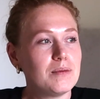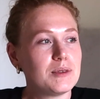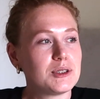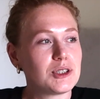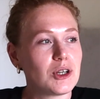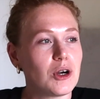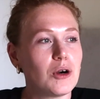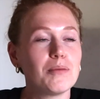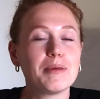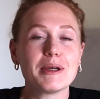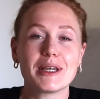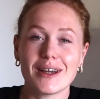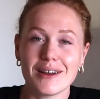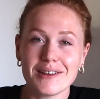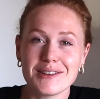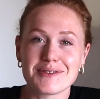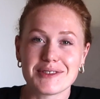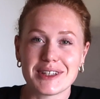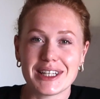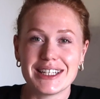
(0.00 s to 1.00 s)
So
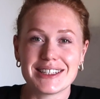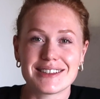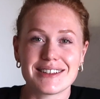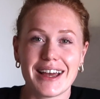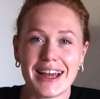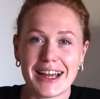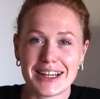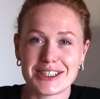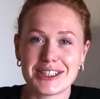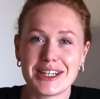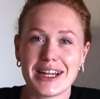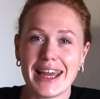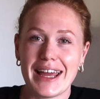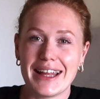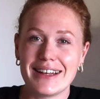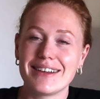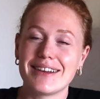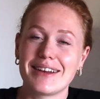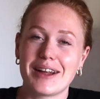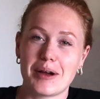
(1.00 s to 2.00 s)
because of this, I actually
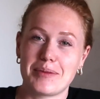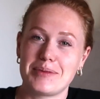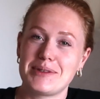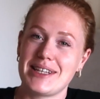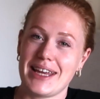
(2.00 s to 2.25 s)
ended up